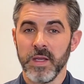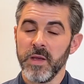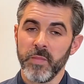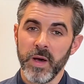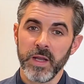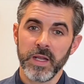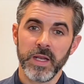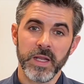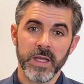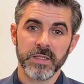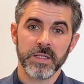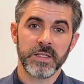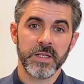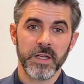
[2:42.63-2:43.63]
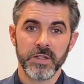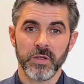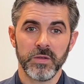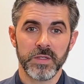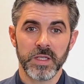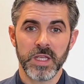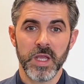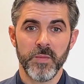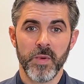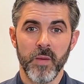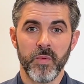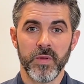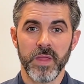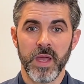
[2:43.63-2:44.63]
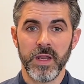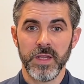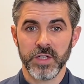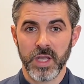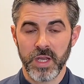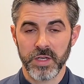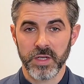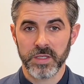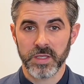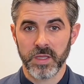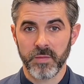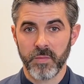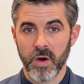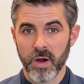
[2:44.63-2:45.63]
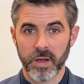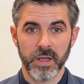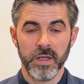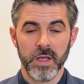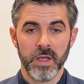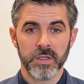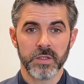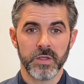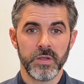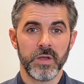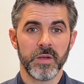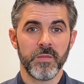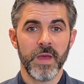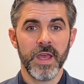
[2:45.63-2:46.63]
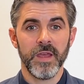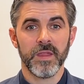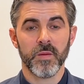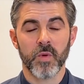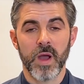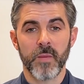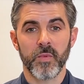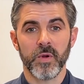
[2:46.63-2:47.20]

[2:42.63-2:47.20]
but it is essential to keep up with any changes in the market so you can make the proper